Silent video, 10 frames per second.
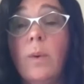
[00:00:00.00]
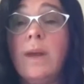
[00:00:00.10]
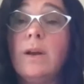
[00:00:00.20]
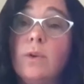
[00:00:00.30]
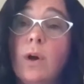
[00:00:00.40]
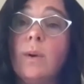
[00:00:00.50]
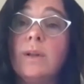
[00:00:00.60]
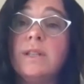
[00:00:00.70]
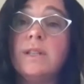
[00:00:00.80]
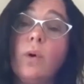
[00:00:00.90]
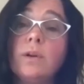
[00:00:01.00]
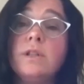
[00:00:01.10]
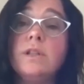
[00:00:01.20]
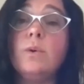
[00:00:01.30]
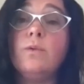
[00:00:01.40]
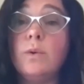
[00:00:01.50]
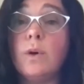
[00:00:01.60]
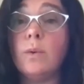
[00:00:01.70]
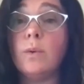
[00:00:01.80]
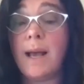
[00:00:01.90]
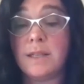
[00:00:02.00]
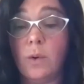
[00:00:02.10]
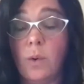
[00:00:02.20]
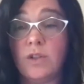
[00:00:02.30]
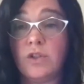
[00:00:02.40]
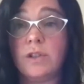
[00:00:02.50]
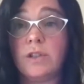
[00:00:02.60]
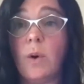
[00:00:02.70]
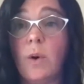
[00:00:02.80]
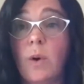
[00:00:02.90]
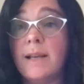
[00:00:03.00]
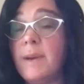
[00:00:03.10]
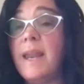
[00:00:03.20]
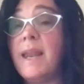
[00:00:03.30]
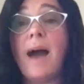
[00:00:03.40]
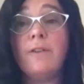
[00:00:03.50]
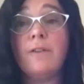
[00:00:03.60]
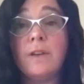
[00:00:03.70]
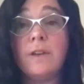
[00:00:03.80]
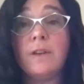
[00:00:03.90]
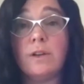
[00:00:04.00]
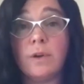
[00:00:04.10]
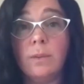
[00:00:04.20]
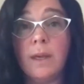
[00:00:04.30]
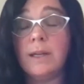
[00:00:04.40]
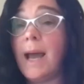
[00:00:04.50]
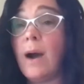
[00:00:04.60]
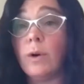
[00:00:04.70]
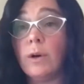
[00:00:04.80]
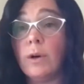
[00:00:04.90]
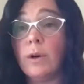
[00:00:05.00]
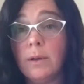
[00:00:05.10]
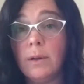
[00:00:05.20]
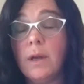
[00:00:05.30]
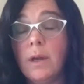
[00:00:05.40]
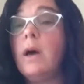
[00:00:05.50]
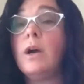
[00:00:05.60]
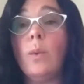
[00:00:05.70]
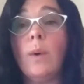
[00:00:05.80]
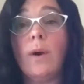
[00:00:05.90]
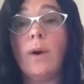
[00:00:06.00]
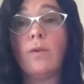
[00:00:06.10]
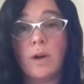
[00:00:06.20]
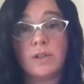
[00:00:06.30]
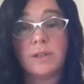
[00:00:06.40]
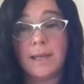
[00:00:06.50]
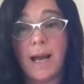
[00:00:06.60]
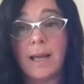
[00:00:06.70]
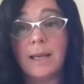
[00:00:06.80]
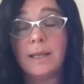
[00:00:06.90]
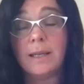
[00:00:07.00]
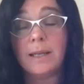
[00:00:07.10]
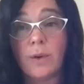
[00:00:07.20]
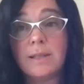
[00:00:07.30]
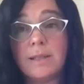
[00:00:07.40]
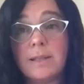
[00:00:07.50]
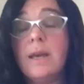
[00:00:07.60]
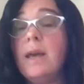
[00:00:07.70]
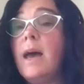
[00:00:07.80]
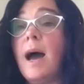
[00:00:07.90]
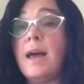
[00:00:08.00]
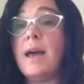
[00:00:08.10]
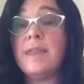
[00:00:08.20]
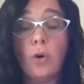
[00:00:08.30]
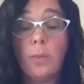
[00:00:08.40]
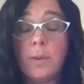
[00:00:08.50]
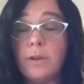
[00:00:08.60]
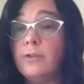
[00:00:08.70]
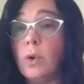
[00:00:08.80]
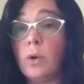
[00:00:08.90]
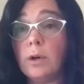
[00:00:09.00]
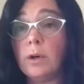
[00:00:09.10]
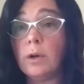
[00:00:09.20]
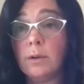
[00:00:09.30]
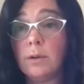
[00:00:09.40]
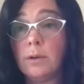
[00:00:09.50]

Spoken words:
But we don't know what's important to you if you don't ask the questions. I spend half of an interview in an hour going over the questions that I need addressed. I then open the floor